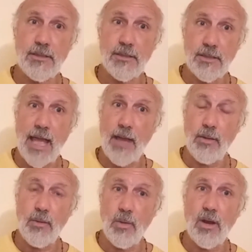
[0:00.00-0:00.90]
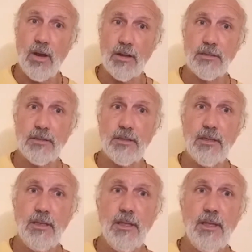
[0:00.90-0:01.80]
how it works.
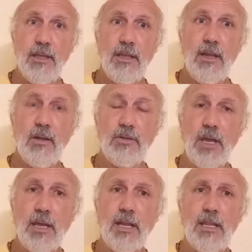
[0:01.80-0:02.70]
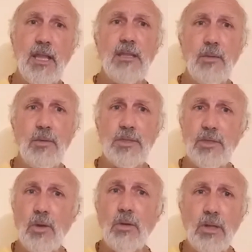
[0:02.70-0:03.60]
Jagannananda was
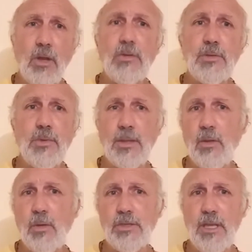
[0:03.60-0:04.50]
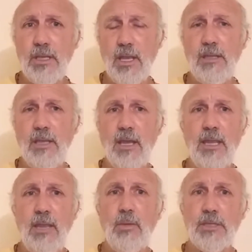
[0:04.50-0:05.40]
so close with Lord Chaitanya,
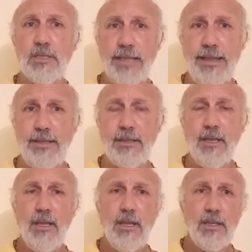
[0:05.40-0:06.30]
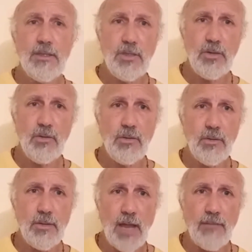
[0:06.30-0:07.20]
he was sent
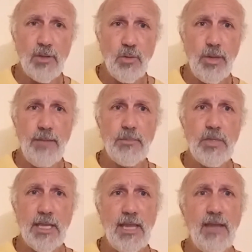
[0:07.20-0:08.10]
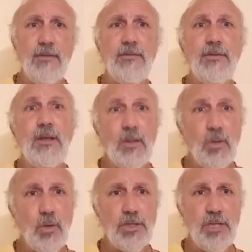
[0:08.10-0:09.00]
to Navadvip to give
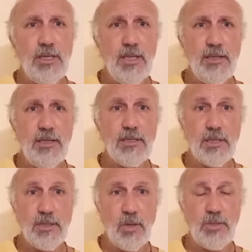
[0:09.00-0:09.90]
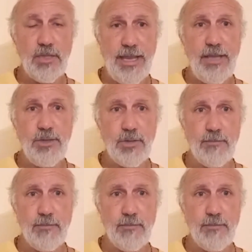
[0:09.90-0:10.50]
Lord Chaitanya's association